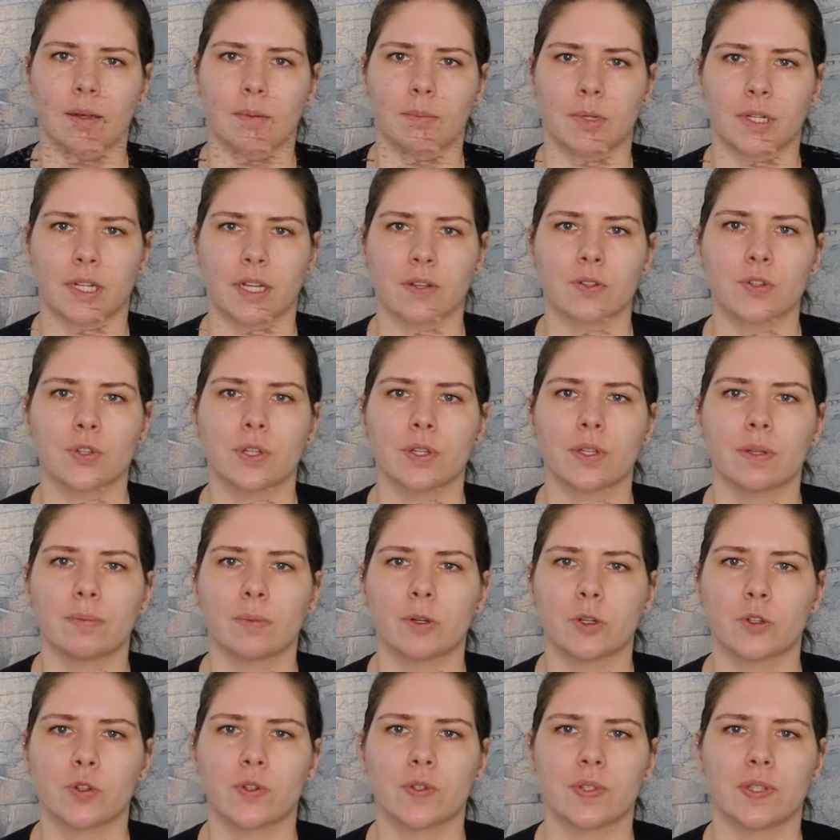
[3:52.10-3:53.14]
Potential
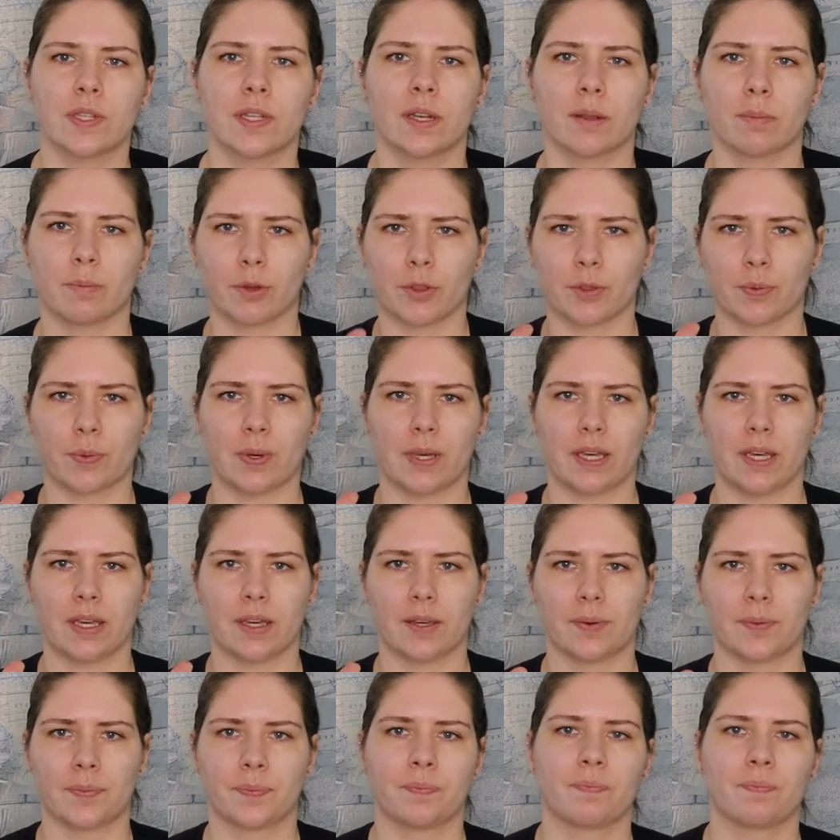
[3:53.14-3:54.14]
emergency number 3.